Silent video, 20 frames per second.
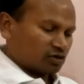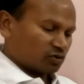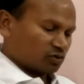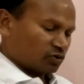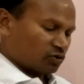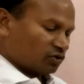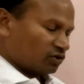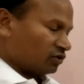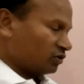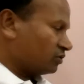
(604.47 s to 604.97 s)
to
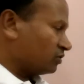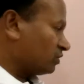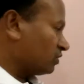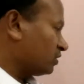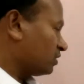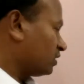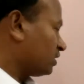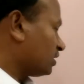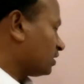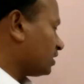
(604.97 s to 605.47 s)
know
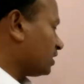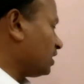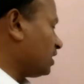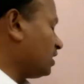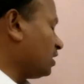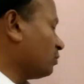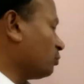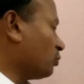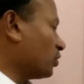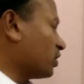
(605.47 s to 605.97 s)
the
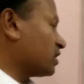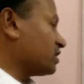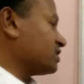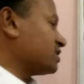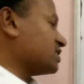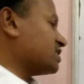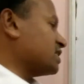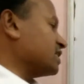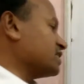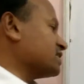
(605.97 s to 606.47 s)
input
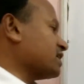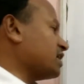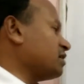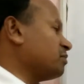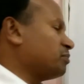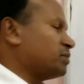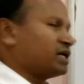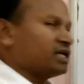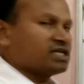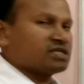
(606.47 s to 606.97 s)
resistance or
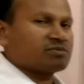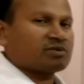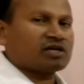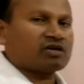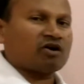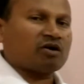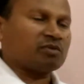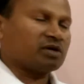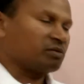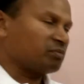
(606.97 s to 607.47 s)
impedance for
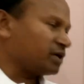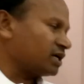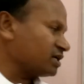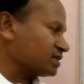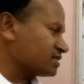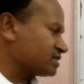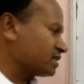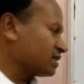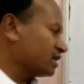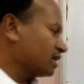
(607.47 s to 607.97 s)
common
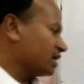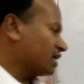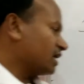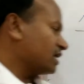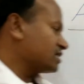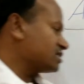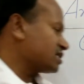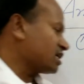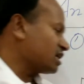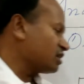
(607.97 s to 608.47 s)
base,
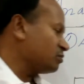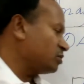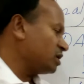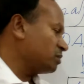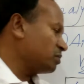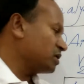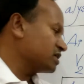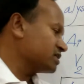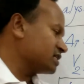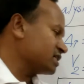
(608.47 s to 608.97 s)
HIB
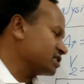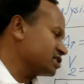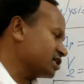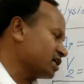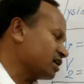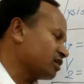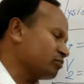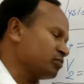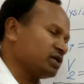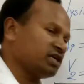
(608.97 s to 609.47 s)
plus
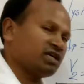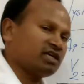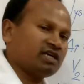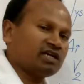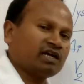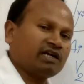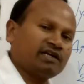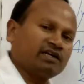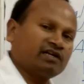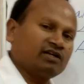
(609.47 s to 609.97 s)
HRB AI
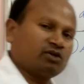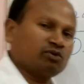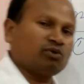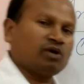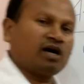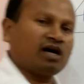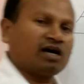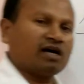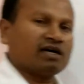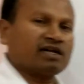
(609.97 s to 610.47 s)
into
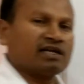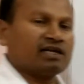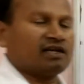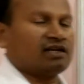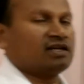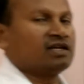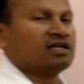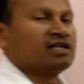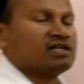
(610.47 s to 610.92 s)
RL.